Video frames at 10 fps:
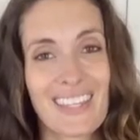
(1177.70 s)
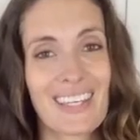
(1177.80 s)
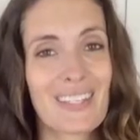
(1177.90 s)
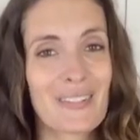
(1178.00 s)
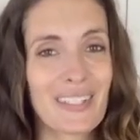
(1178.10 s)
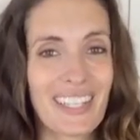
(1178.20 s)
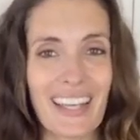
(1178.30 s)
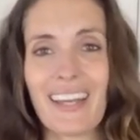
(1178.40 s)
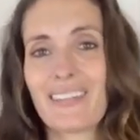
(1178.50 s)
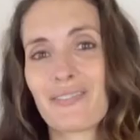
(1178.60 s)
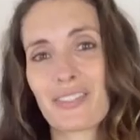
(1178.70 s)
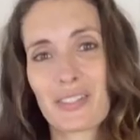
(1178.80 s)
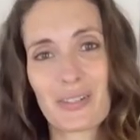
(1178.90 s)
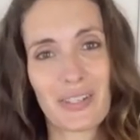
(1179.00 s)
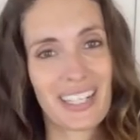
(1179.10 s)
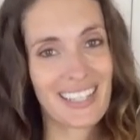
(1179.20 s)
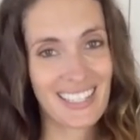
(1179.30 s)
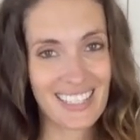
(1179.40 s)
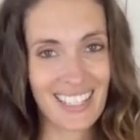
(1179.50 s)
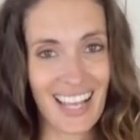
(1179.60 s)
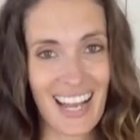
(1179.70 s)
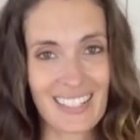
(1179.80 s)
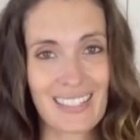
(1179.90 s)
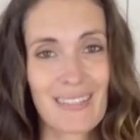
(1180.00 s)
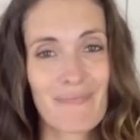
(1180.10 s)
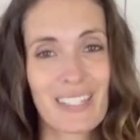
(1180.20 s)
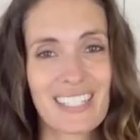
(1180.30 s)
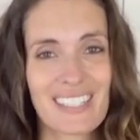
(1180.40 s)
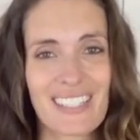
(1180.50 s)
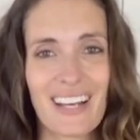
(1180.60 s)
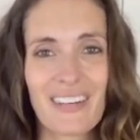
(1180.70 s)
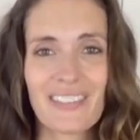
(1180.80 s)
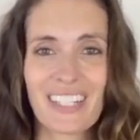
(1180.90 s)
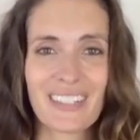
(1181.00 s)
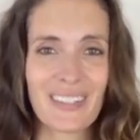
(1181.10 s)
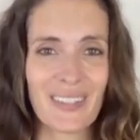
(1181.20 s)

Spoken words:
Thank you again for joining this class. Peace, love, and